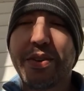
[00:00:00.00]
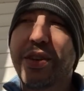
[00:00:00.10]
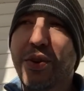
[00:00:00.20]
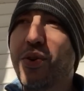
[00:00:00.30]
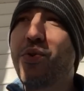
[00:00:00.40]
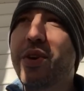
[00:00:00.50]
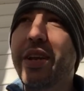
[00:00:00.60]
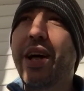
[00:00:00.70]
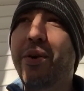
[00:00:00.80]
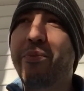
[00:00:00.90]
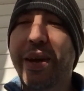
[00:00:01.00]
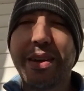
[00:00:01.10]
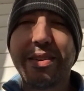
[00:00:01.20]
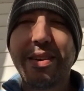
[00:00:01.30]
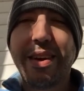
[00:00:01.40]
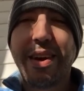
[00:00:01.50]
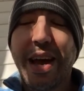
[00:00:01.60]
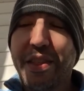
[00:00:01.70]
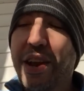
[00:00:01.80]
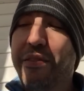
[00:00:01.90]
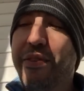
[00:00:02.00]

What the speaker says: I said, who can help me? And then I